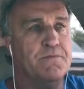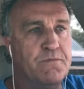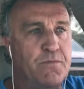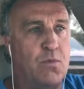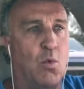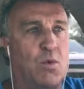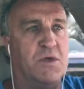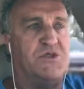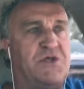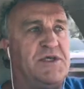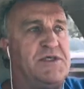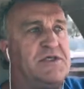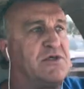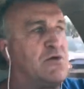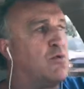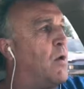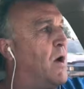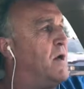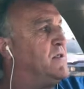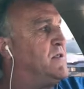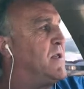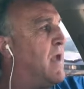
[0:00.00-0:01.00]
when Jesus
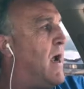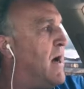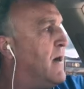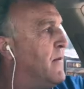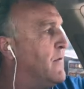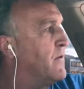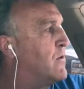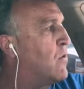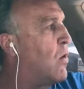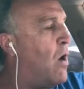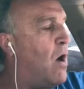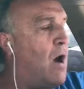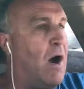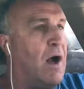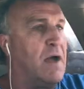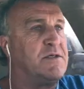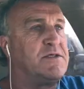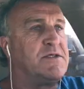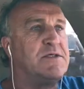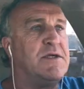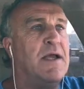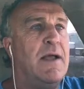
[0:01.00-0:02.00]
Christ died on the
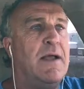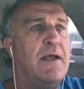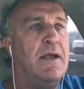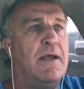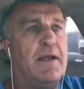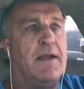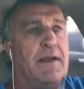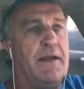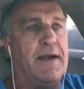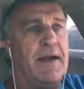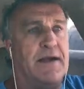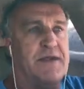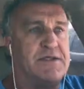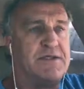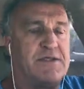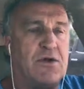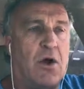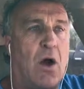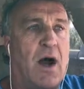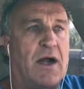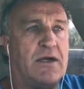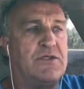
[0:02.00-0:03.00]
cross, it is
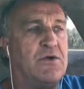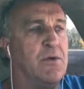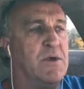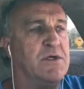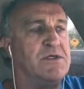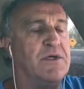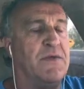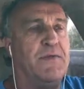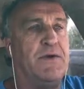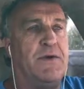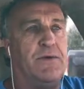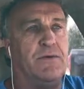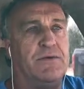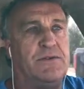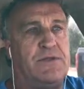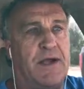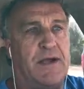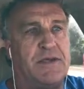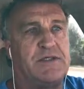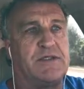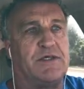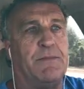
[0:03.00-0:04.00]
taught to us in the New
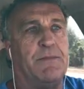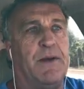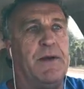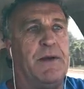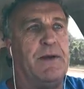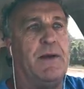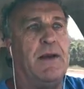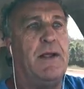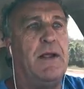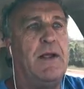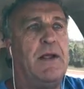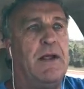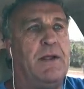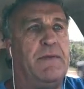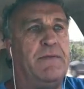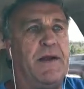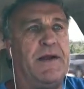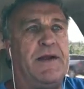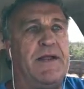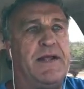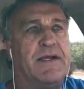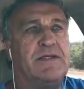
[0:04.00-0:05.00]
Testament
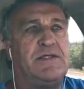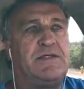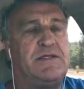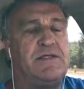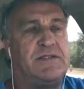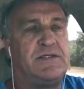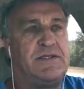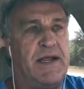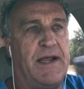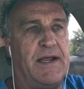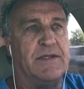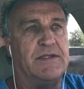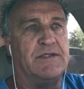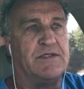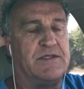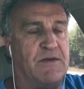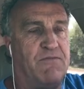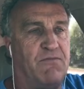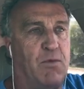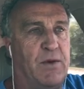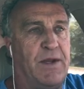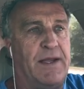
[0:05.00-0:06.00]
that his sins,
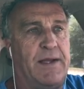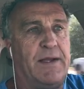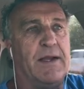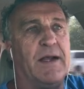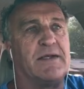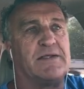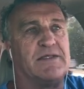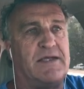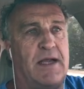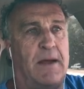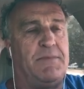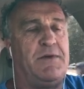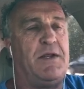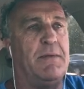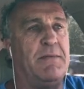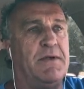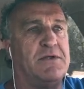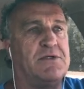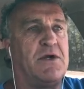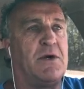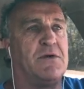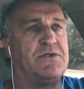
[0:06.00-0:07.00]
if we accept him
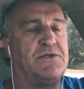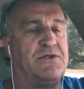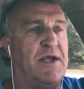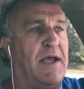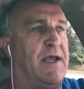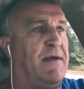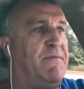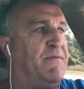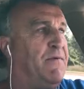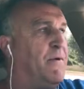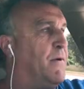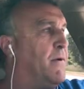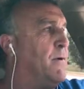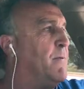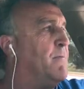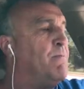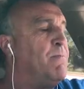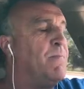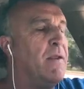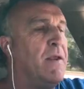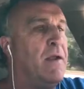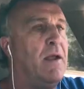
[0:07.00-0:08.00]
as our Savior,
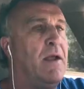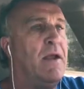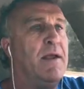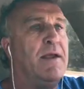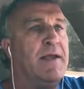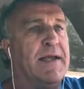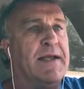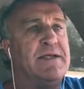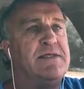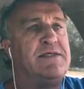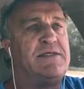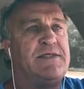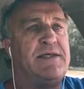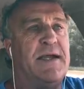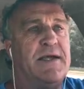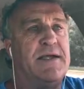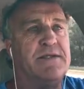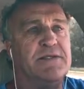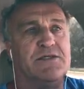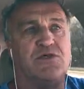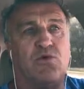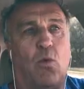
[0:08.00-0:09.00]
his
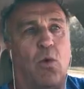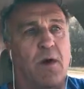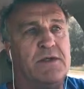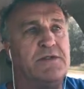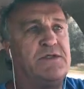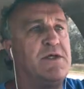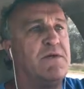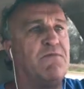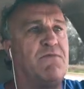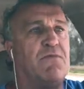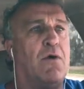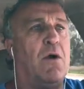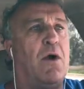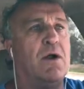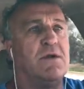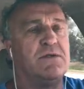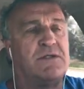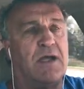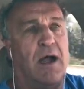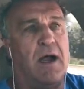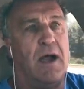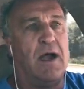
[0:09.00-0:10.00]
sins once and for all
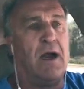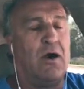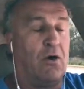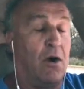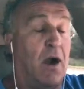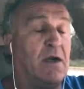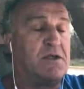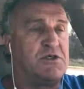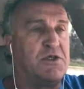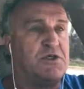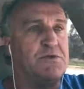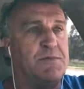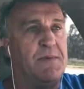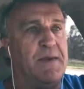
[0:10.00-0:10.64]
time, or excuse